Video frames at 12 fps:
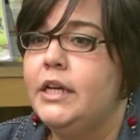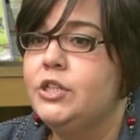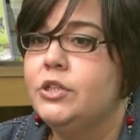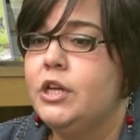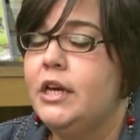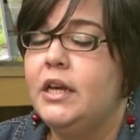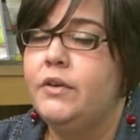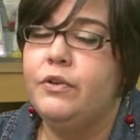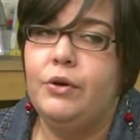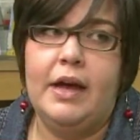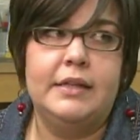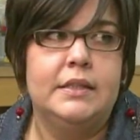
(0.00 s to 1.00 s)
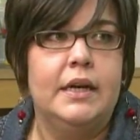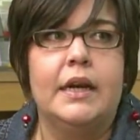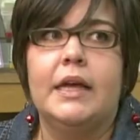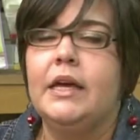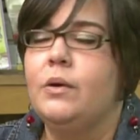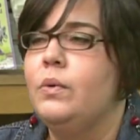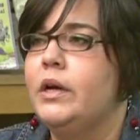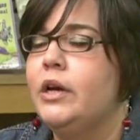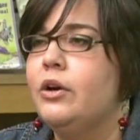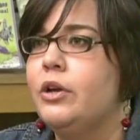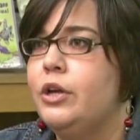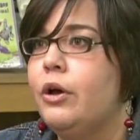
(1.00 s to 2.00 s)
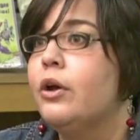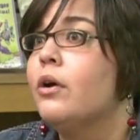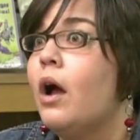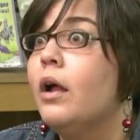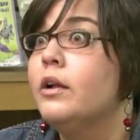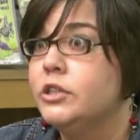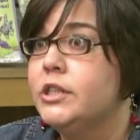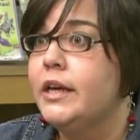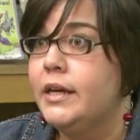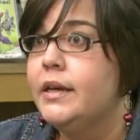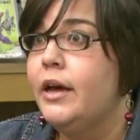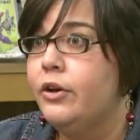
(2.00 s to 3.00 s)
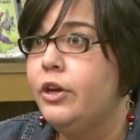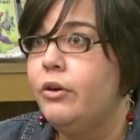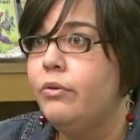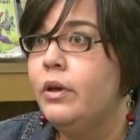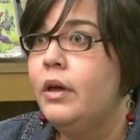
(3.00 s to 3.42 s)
each kid, if you ask any kid what year do you go to college, they can tell you.